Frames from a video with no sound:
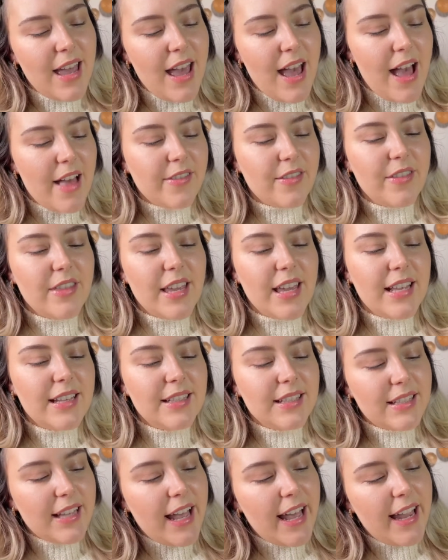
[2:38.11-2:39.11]
And the
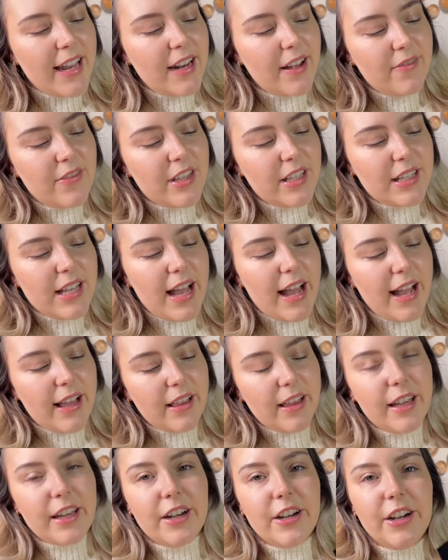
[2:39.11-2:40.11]
inside of this
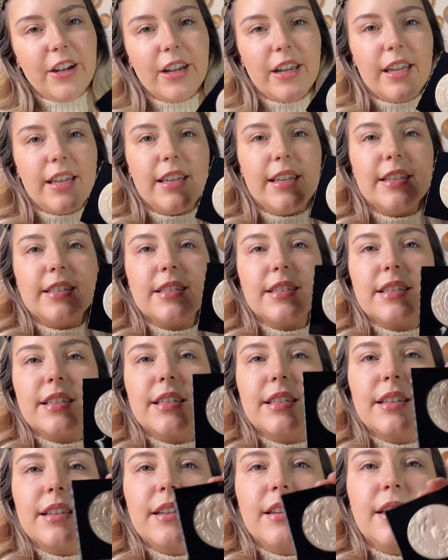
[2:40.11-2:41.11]
highlighter is
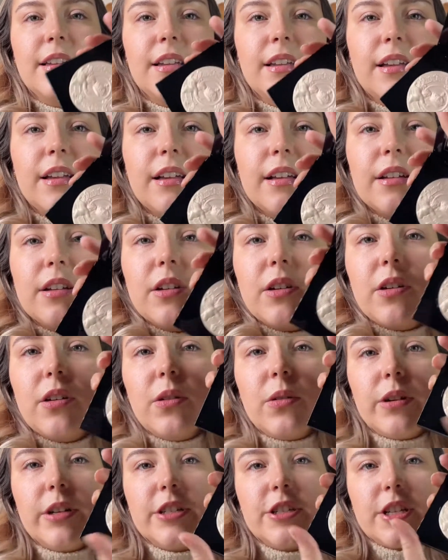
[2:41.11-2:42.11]

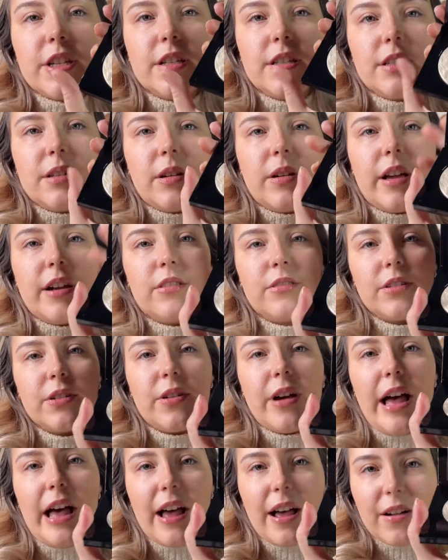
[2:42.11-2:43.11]
gorgeous. So I don't know
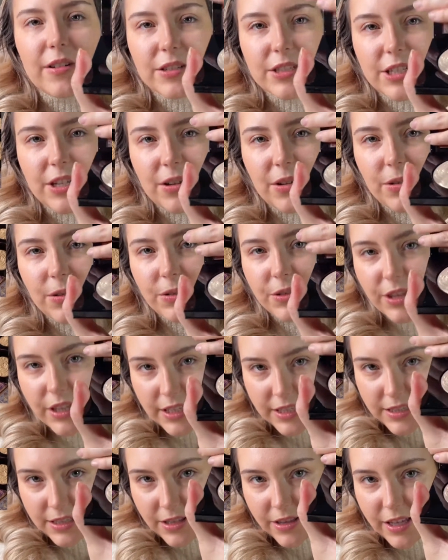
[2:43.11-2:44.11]
how to hold
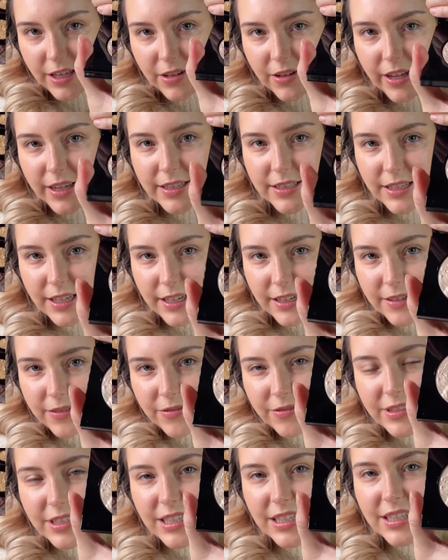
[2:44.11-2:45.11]
this so that you guys can
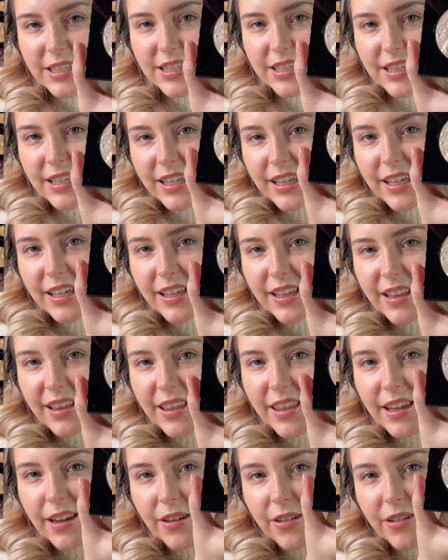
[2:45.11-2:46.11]
see.
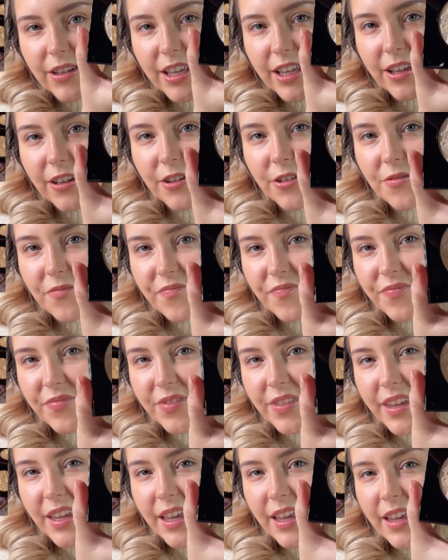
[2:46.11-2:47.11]
Here we go.
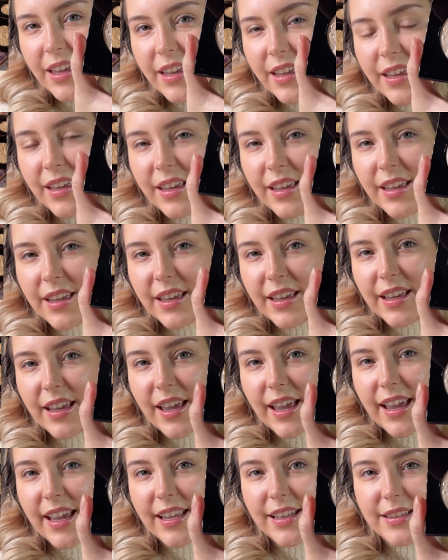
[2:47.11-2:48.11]

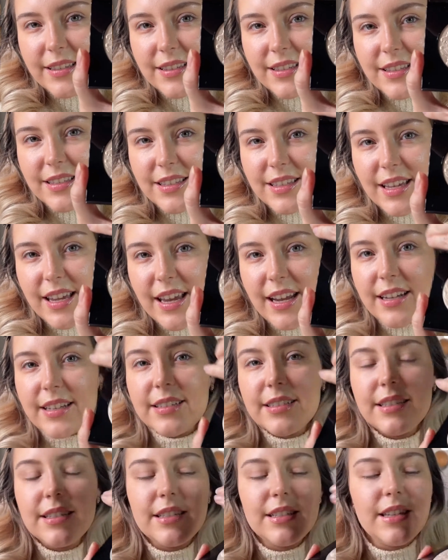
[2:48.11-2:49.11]
It's
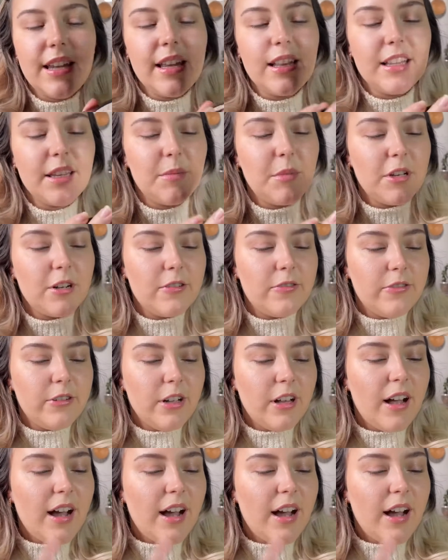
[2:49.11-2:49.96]
insanely beautiful.